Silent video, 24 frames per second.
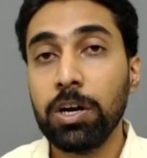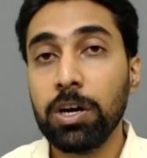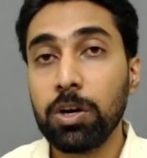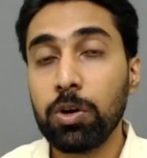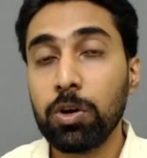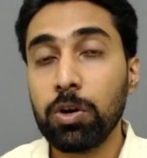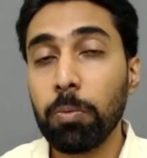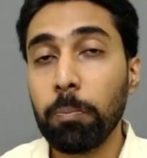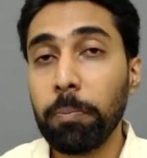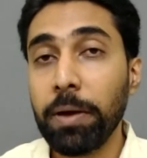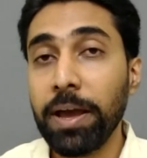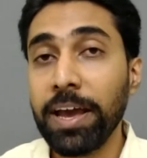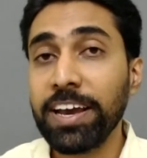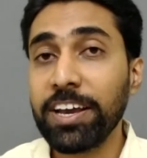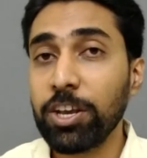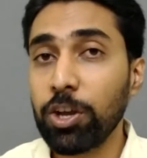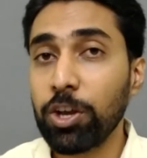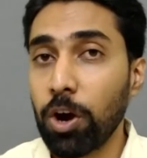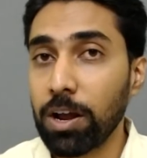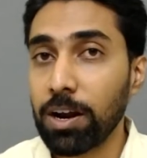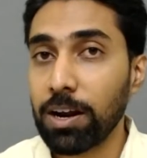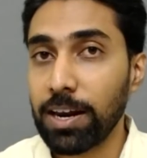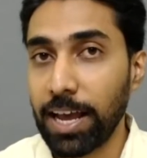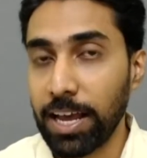To make
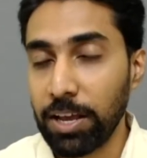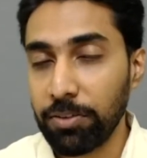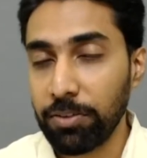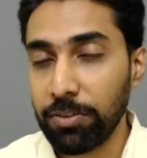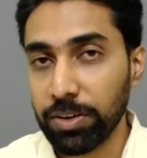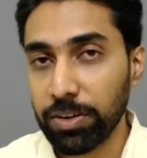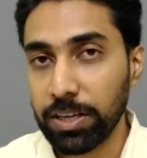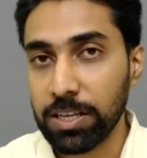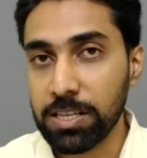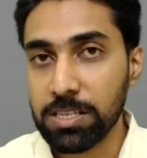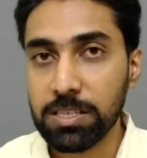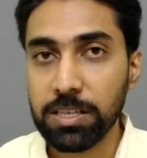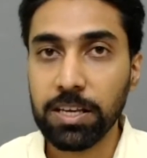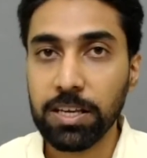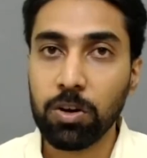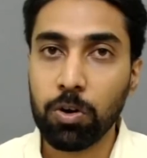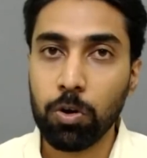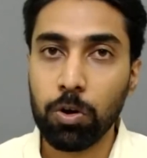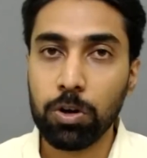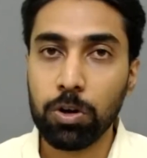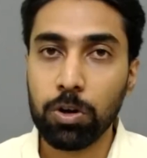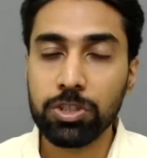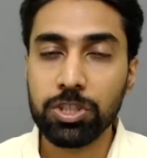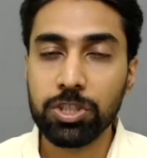your life easy,
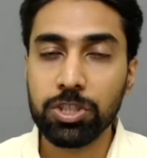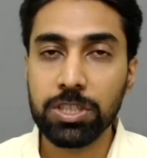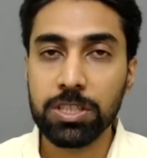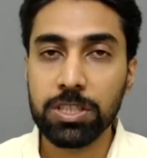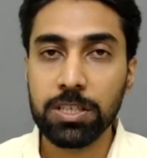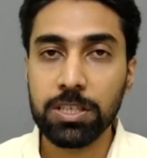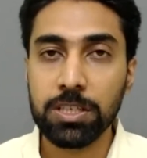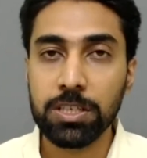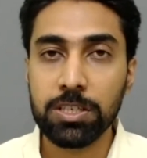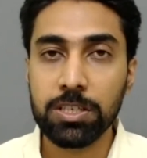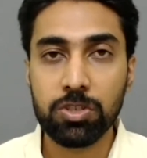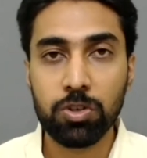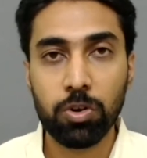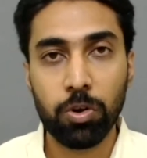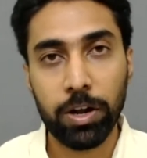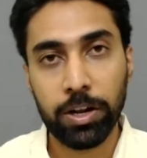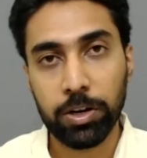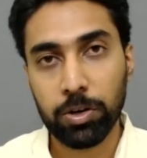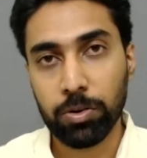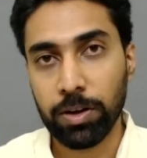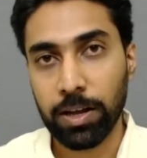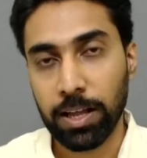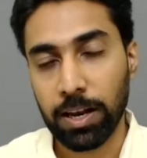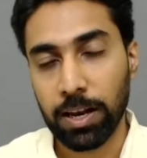coaching is going
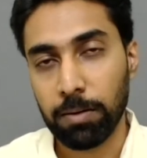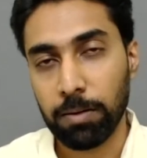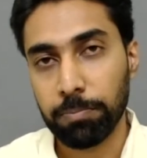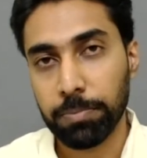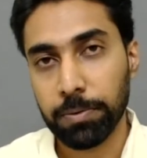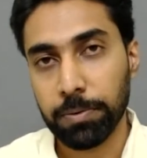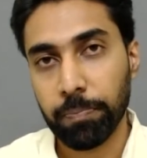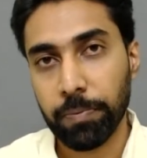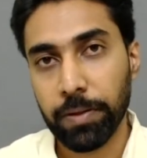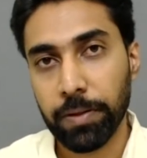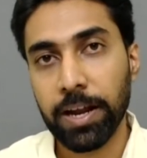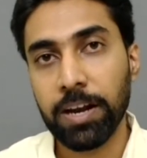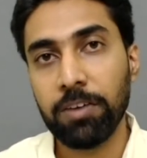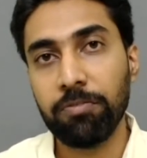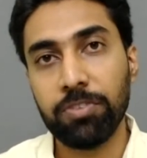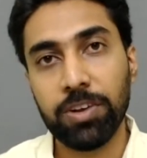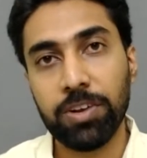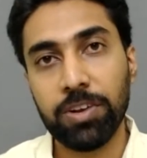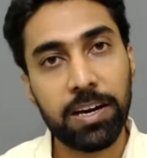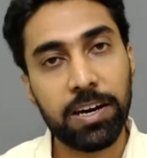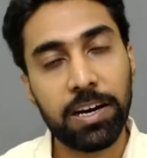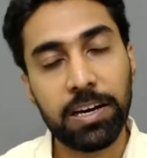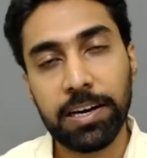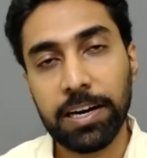to help. And we are
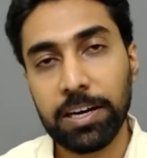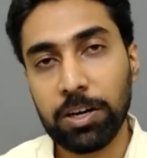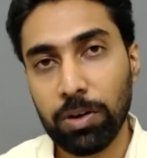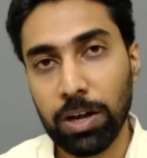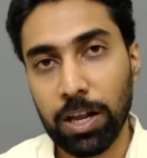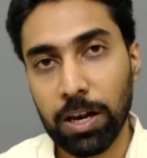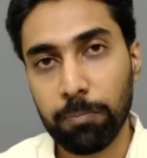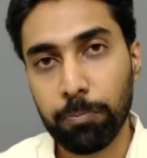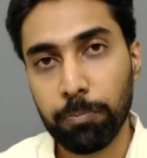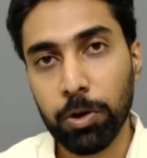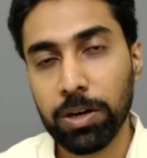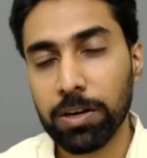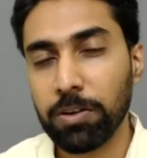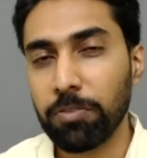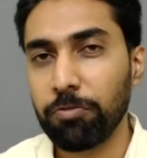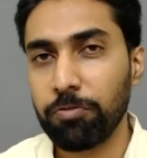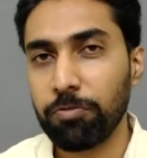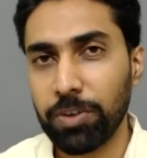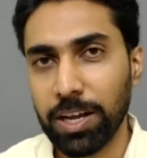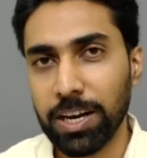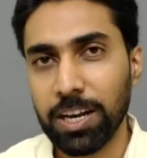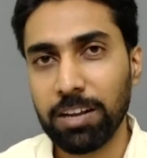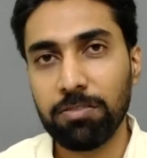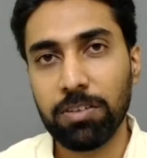ready to help you at a
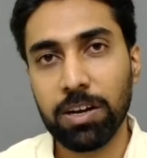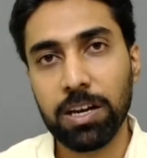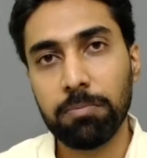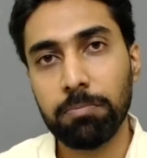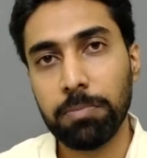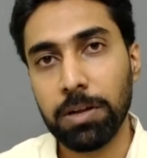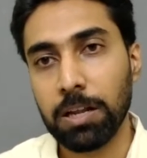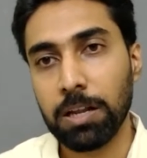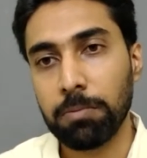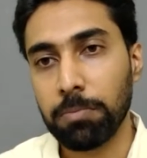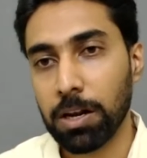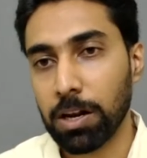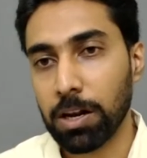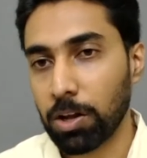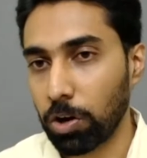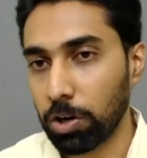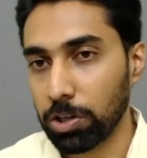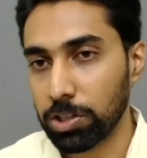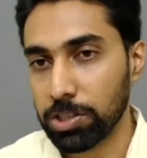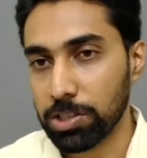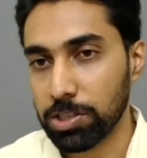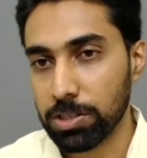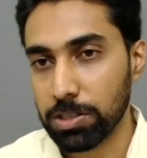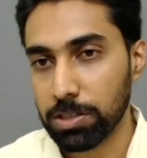very, very minimal
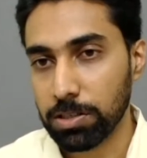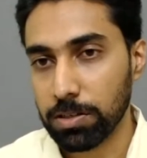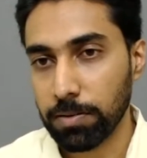cost.